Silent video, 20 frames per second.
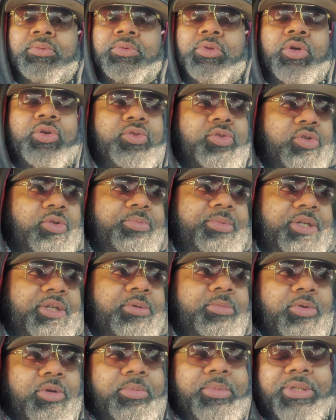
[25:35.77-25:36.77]
Those are going to be
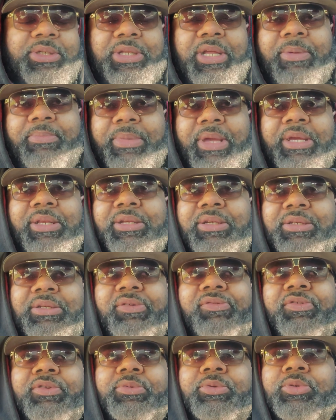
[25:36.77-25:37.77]
the moments that make the
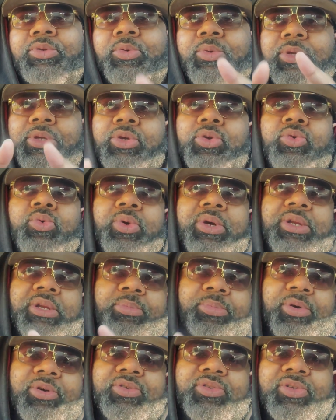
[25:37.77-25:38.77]
difference between you and
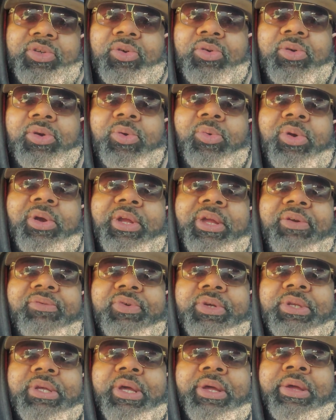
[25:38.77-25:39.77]
the person going to work
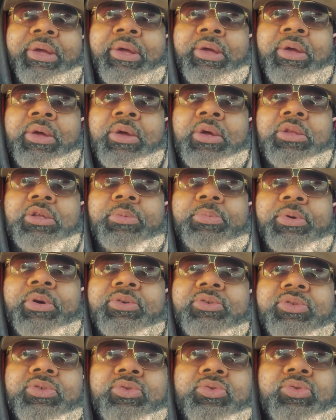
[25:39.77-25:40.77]
every day. The
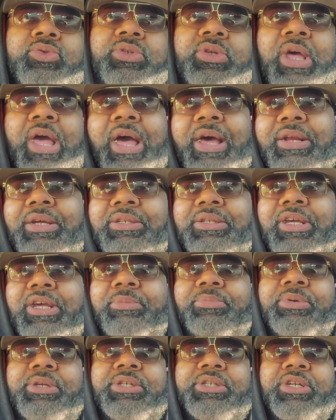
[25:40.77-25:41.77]
person who's had a
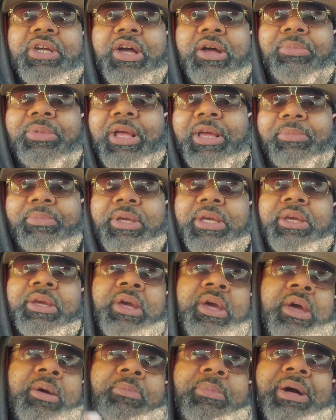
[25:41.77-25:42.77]
deadbeat job like me.
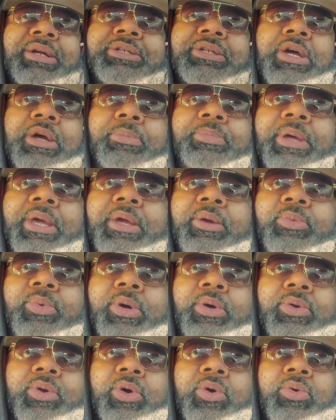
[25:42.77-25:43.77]
My job paid
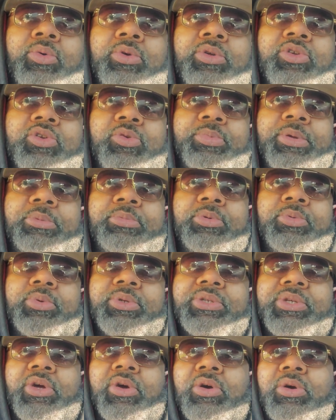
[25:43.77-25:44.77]
well though, so people
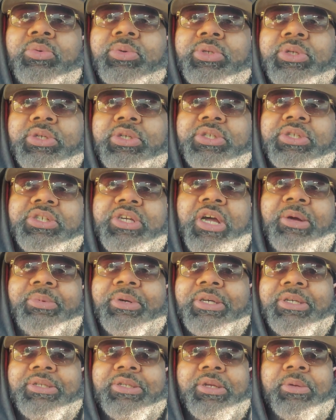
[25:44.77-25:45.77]
would say, "Oh, it was a good job
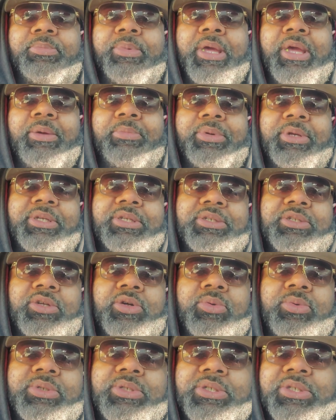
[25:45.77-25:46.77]
because of the pay," but it
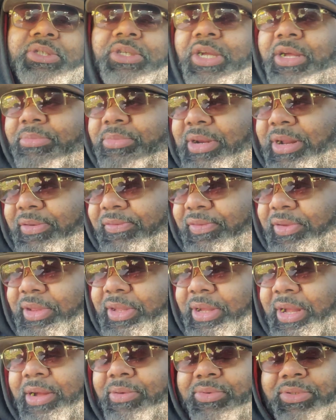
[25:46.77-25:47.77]
still was a job that I felt
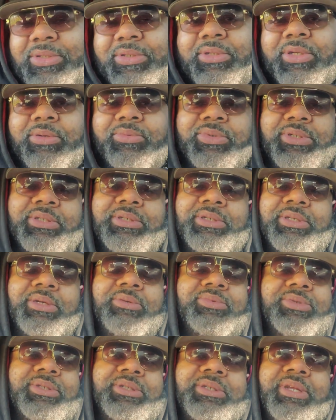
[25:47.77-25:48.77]
like it
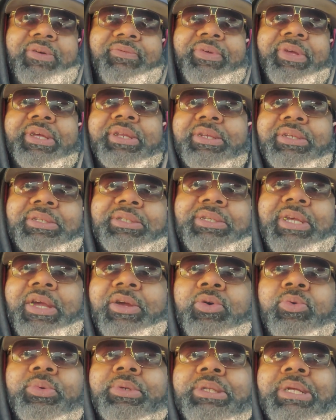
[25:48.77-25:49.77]
was a never ending
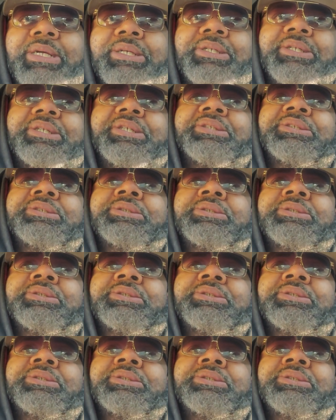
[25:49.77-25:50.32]
cycle with that shit,